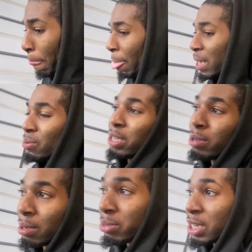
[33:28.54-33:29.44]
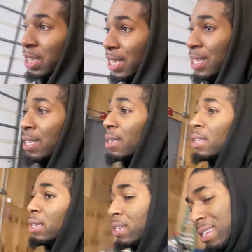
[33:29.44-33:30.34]
That's why you come to the kid. You know
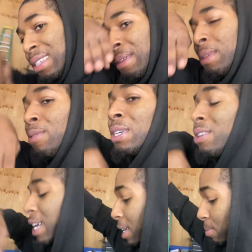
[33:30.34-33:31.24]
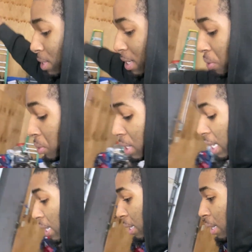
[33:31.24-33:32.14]
what I mean? We're gonna have them seals
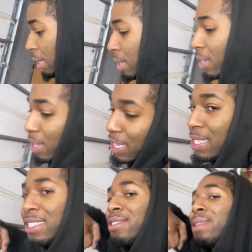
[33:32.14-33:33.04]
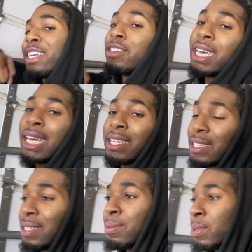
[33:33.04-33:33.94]
tight, clinging to you like your ex,
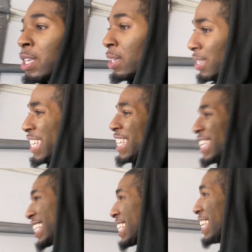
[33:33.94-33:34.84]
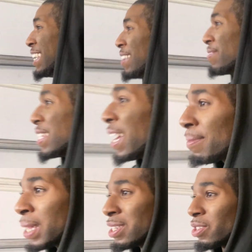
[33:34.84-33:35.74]
you know what I mean? But nah,
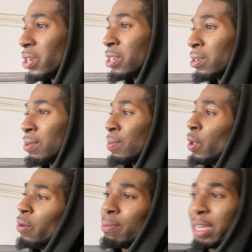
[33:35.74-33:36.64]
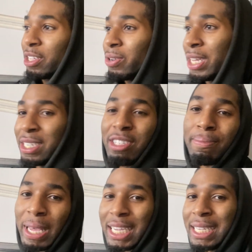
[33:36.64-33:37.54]
man, so we got to go ahead and jump
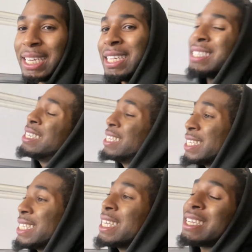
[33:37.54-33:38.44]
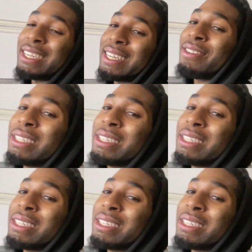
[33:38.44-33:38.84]
back into this. You know what I'm saying? Y'all stay right